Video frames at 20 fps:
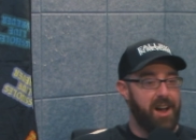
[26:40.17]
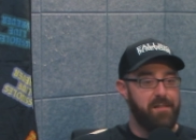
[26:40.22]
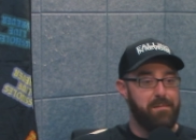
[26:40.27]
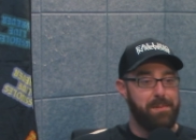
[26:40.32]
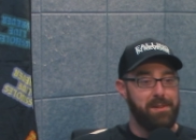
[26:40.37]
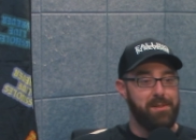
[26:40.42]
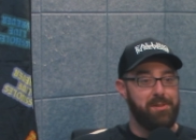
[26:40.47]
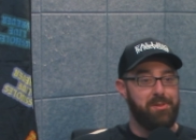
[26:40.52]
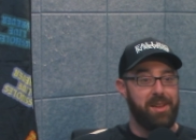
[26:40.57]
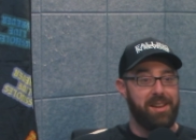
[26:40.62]
I've
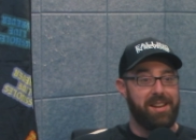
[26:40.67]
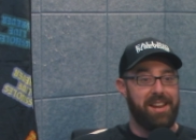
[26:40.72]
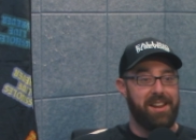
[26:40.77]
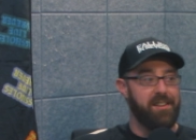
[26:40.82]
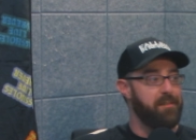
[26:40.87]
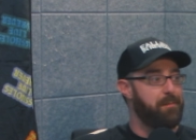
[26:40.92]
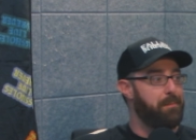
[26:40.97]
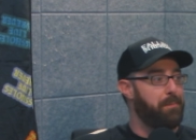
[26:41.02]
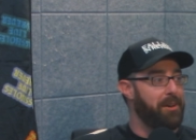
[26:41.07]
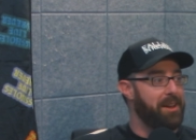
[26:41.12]
been
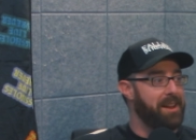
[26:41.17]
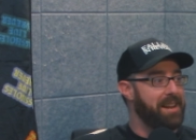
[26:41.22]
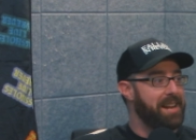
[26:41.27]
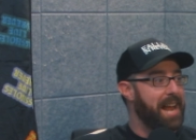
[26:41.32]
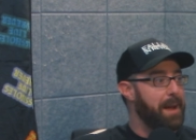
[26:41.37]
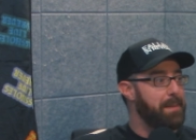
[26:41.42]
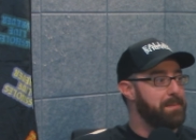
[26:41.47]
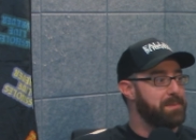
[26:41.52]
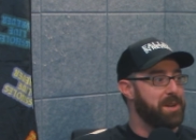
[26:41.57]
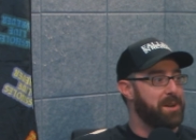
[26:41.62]
thinking of playing
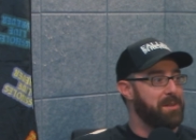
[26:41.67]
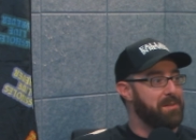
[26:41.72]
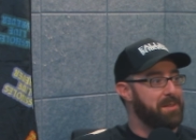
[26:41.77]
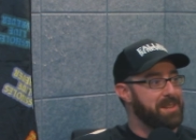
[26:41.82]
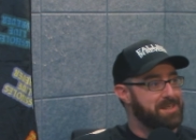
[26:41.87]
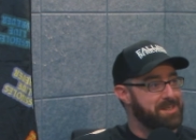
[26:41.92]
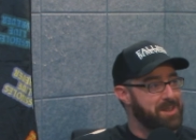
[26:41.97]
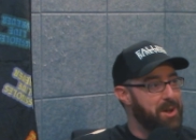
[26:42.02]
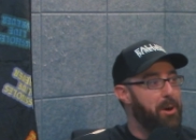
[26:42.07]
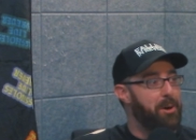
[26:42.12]
games on
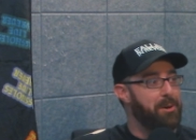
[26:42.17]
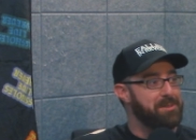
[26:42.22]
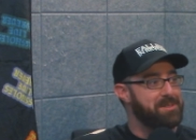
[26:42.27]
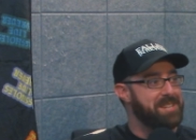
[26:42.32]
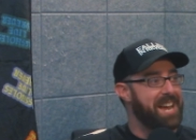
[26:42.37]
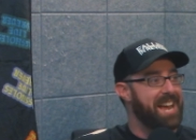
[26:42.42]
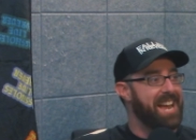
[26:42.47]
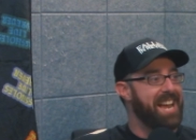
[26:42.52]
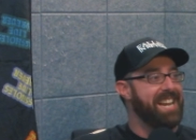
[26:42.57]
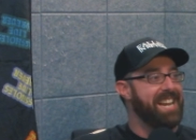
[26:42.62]
this all day.